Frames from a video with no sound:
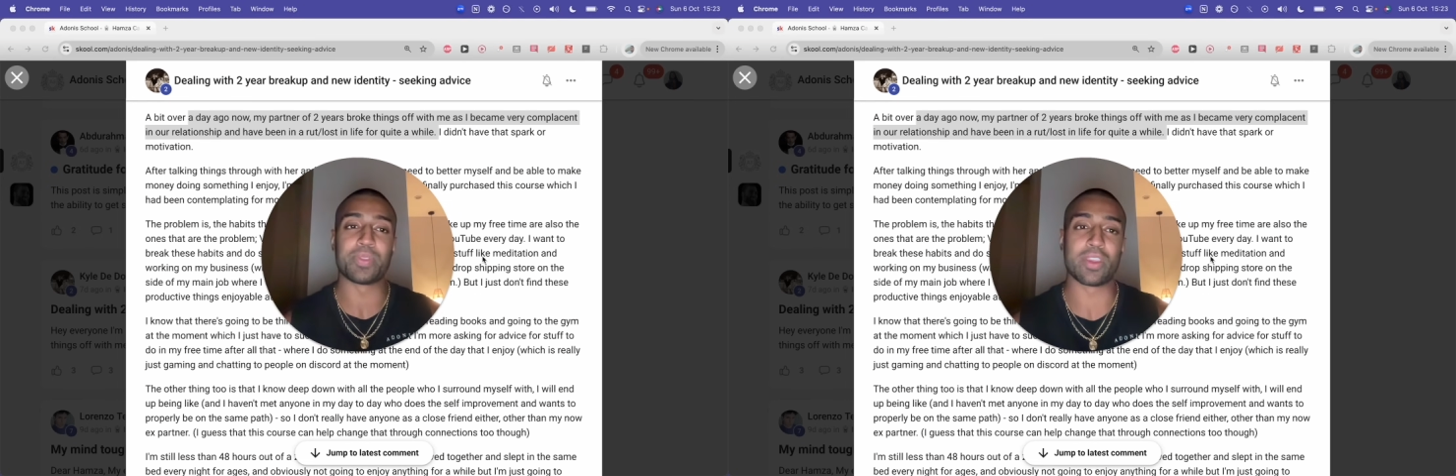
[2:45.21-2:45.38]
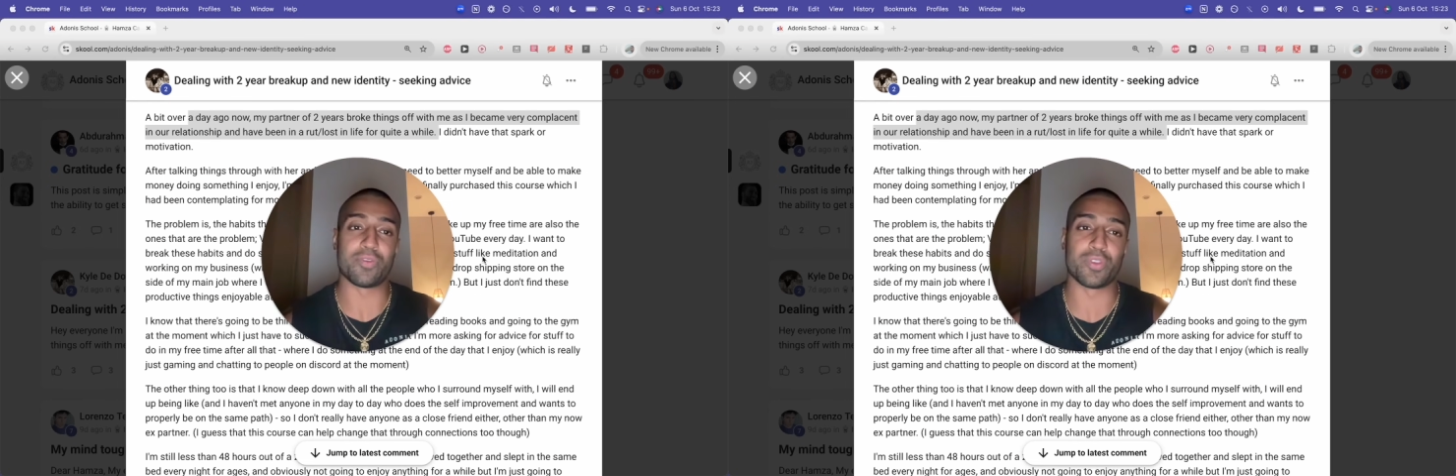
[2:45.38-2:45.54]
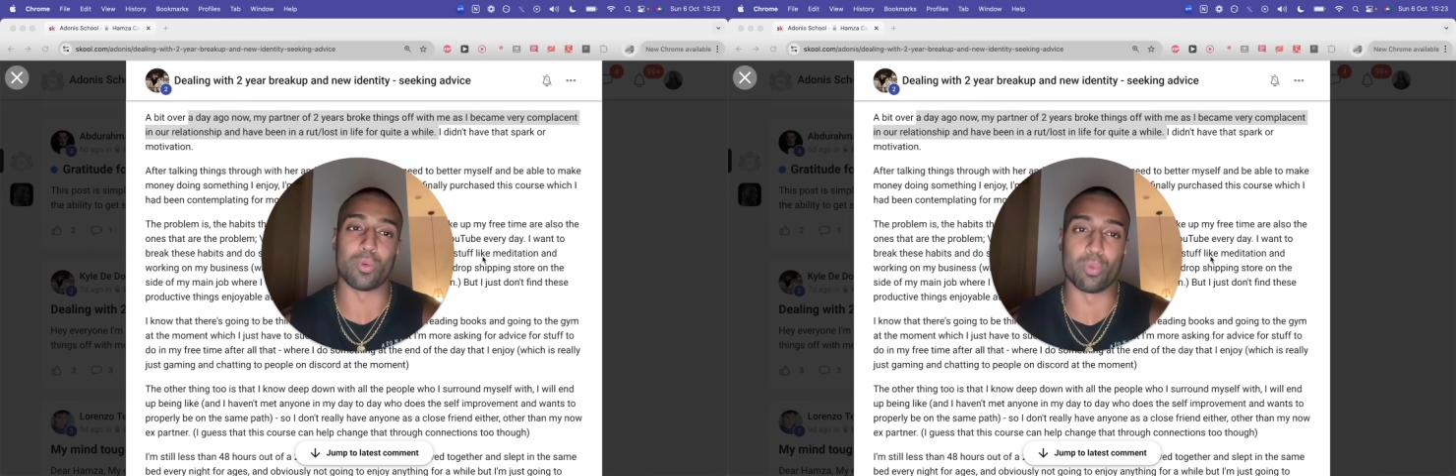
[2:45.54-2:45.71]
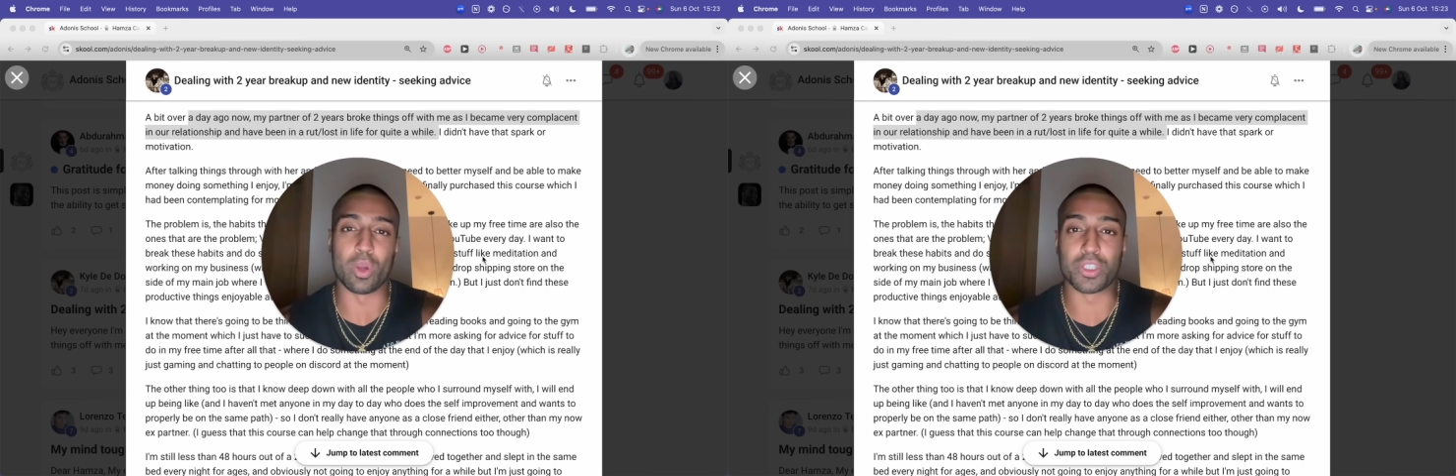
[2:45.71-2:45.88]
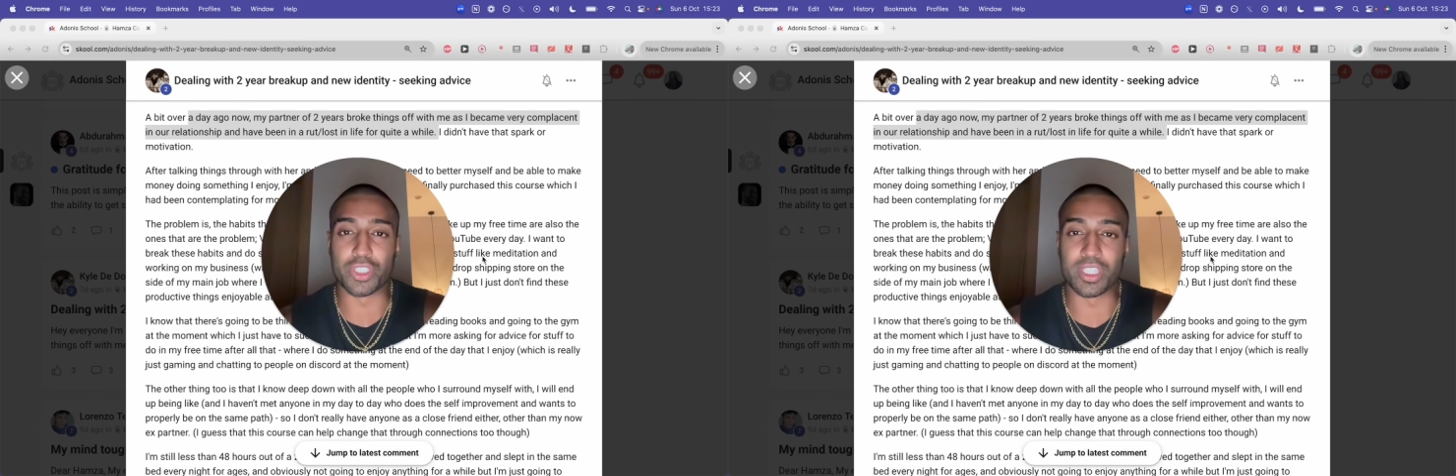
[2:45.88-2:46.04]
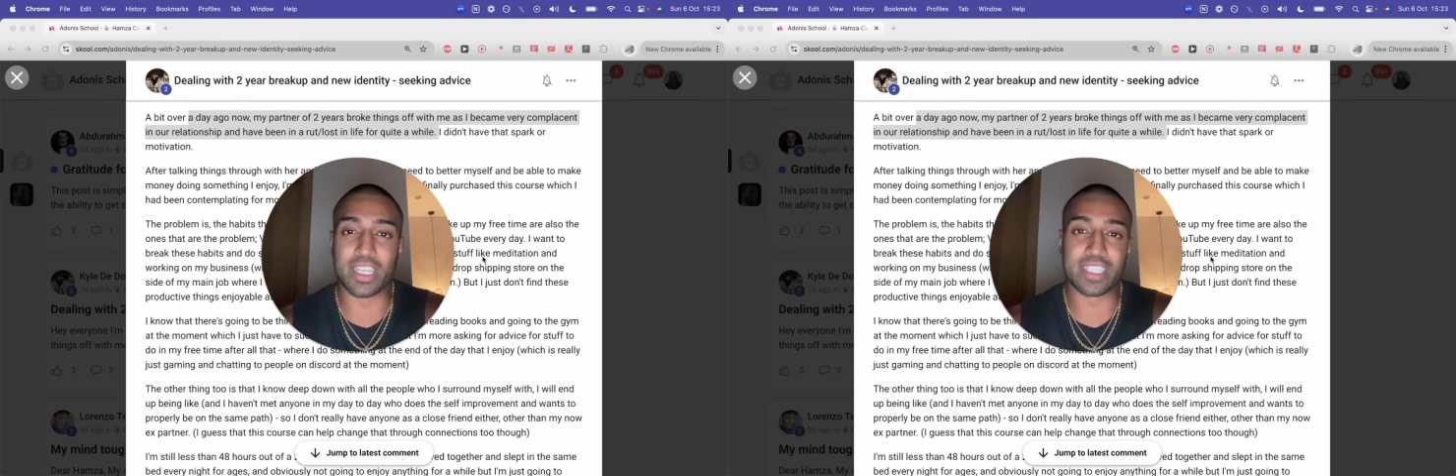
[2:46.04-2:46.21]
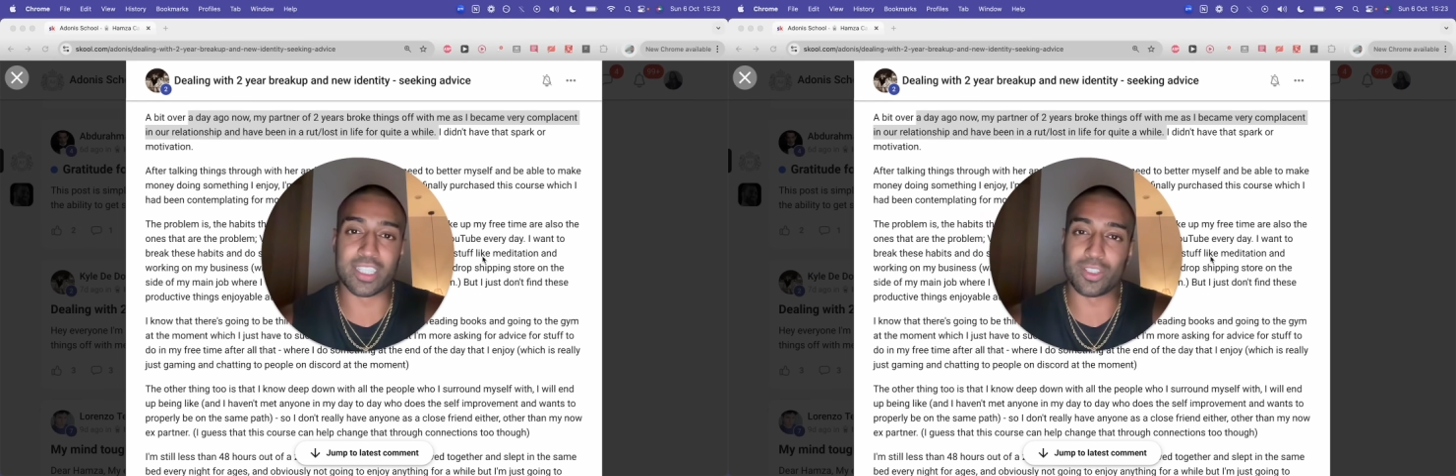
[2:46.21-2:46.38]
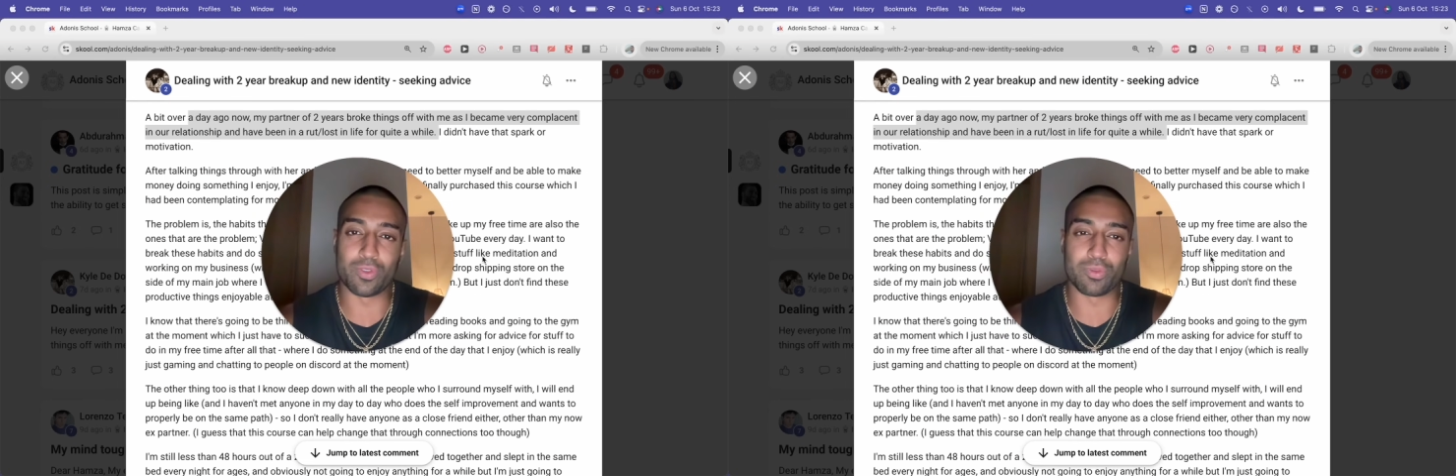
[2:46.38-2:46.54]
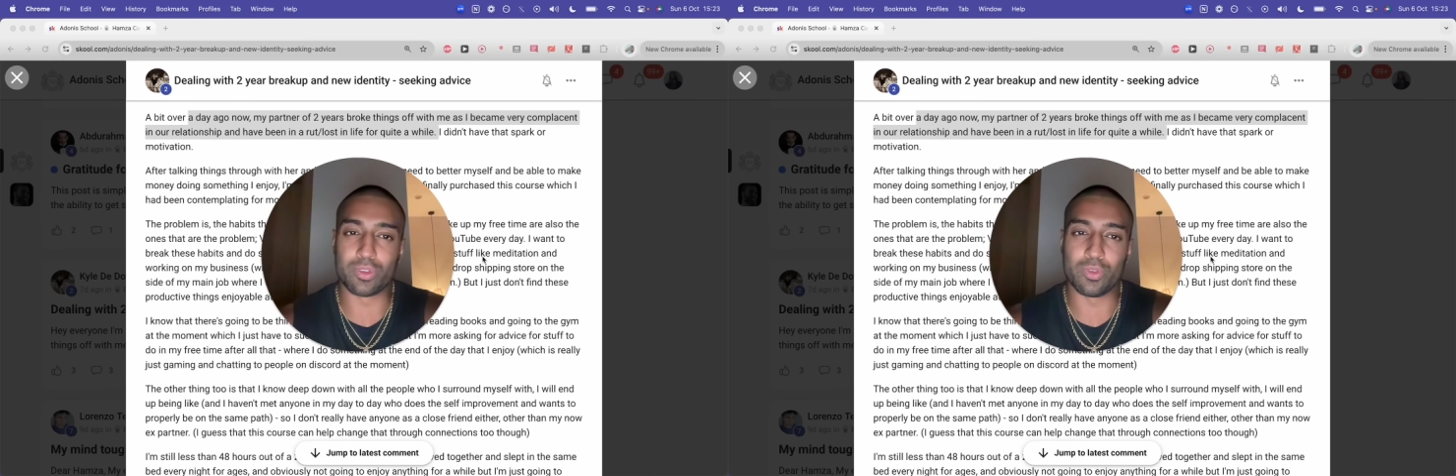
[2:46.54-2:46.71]
if you're watching this and
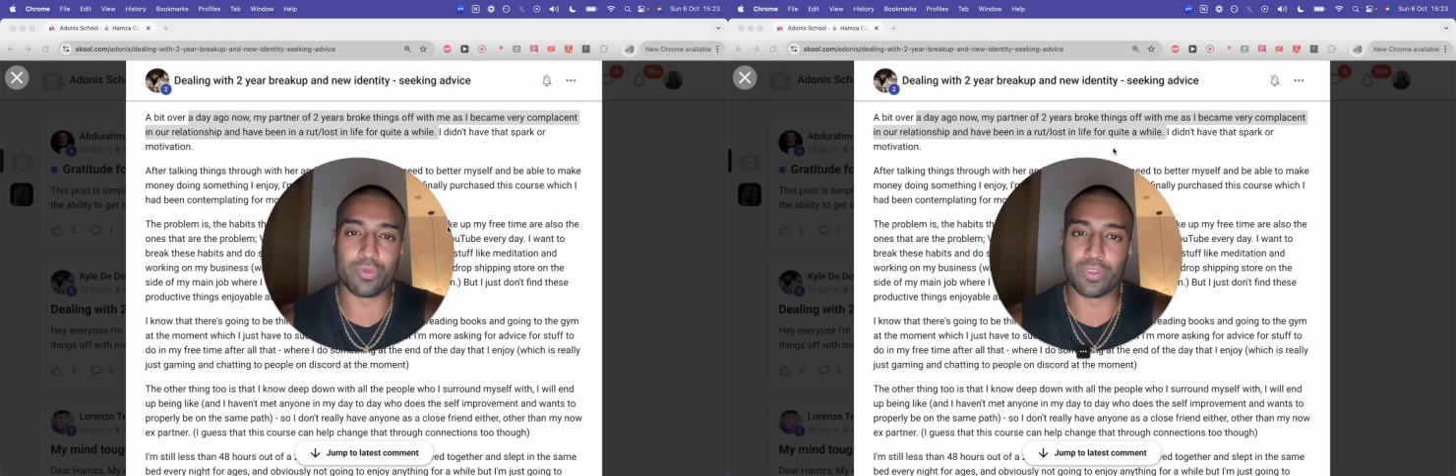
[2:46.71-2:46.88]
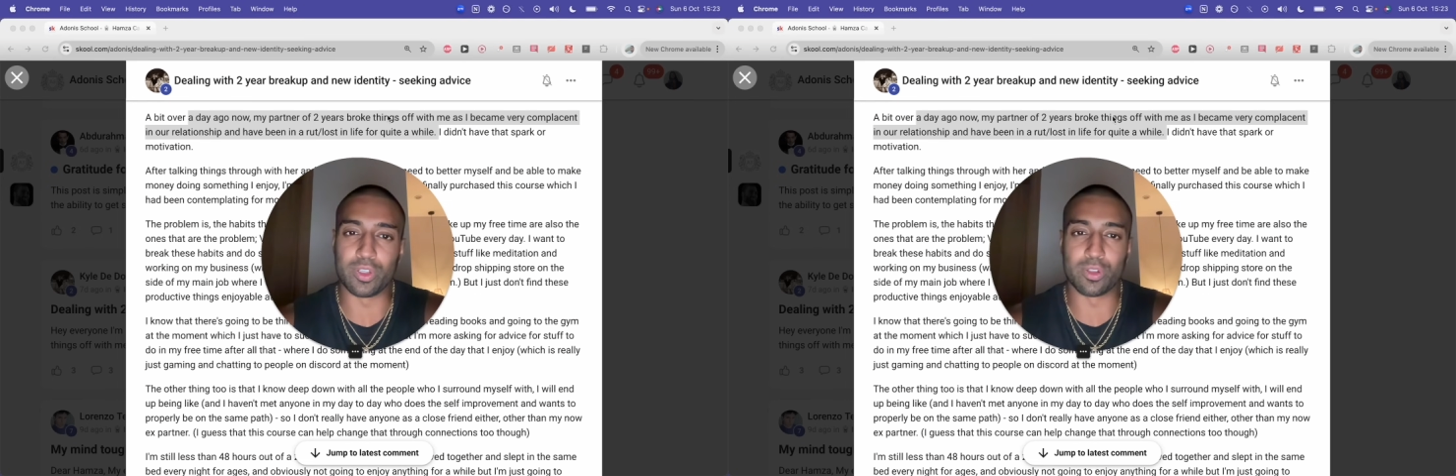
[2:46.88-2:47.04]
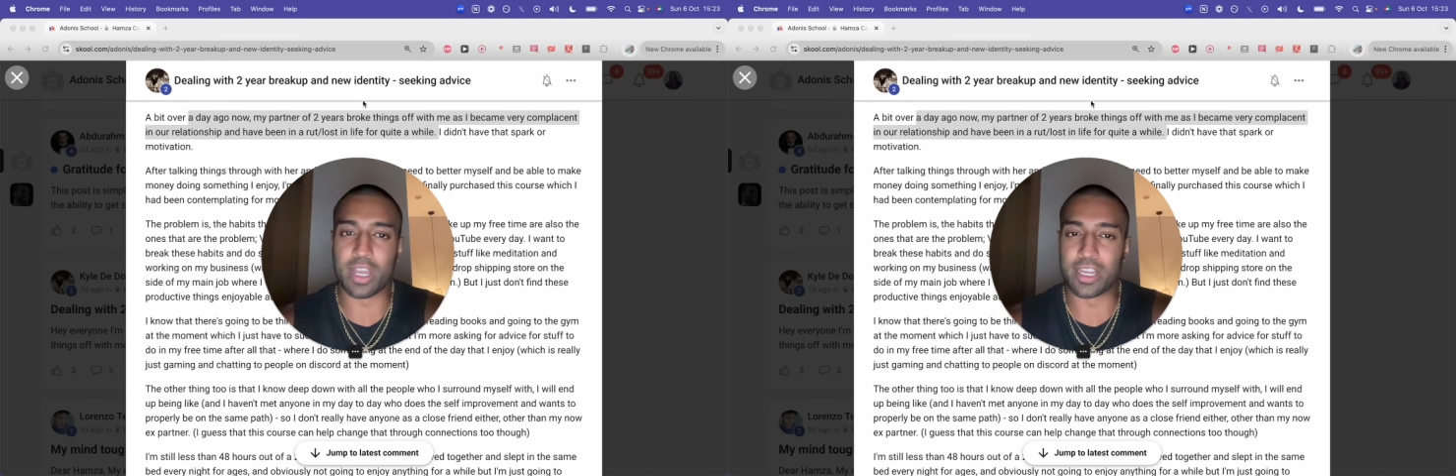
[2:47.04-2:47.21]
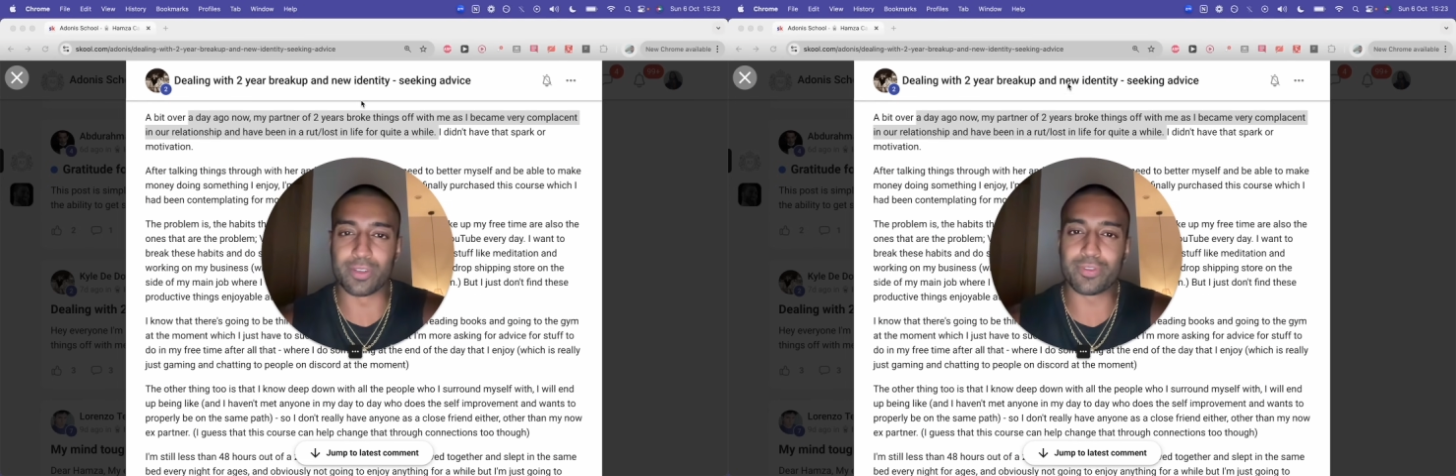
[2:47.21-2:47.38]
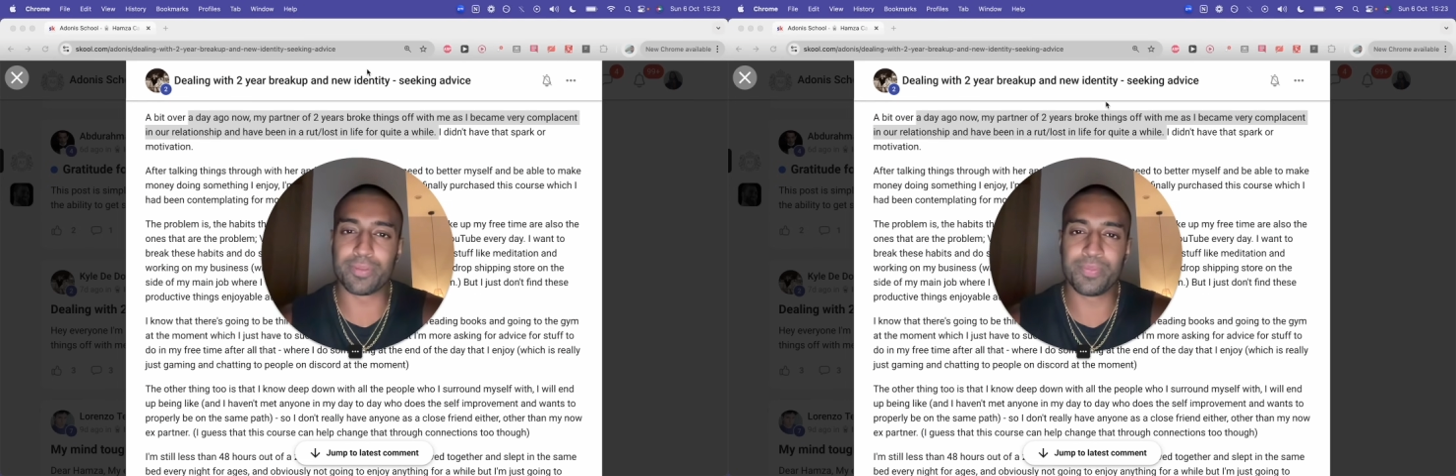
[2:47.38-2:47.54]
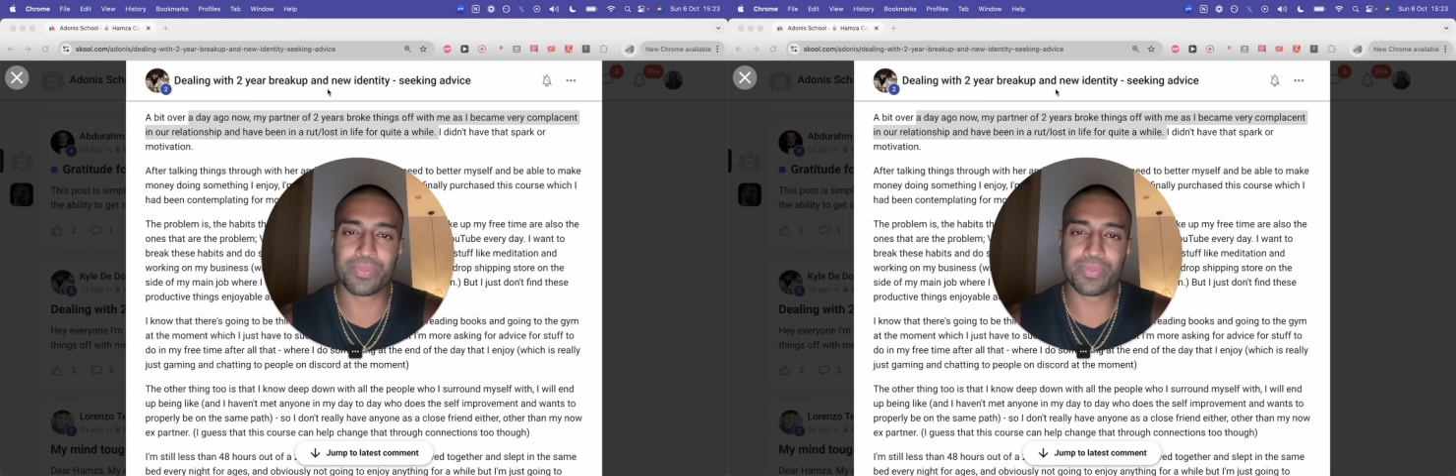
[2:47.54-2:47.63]
you feel kind of